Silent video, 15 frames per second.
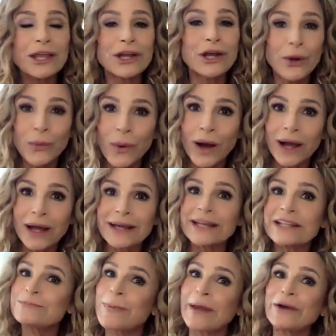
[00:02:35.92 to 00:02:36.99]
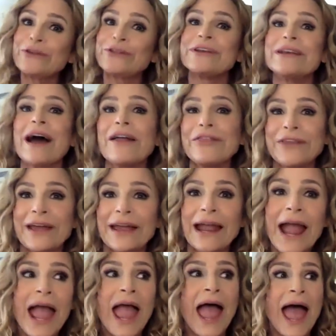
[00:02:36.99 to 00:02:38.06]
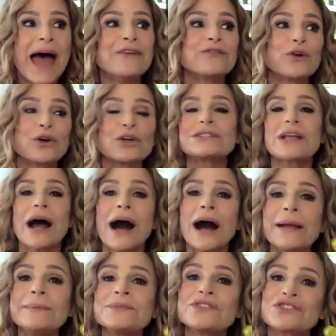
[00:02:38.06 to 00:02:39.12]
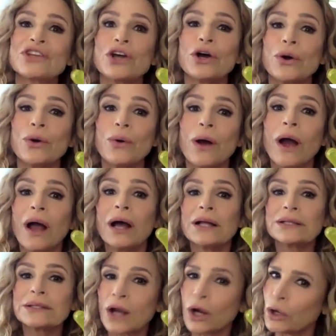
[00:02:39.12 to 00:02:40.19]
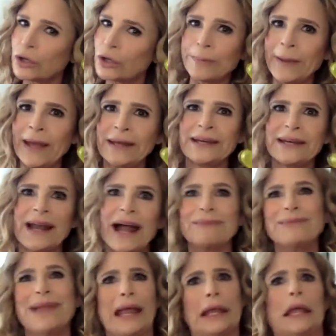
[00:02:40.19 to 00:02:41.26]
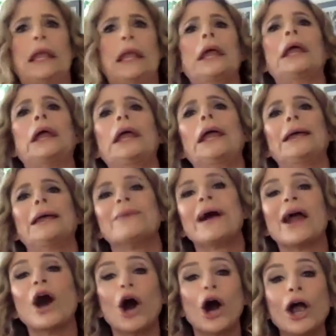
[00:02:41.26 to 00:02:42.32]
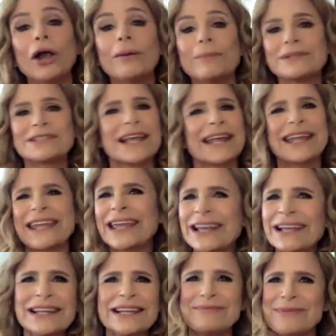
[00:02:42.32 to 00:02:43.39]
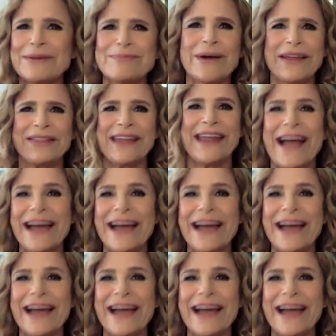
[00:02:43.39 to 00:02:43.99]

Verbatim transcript: you know what? It's better than nothing. Yeah. And of course, I'm so codependent. I'm like, ah, ah, ah my arm's like killing me by the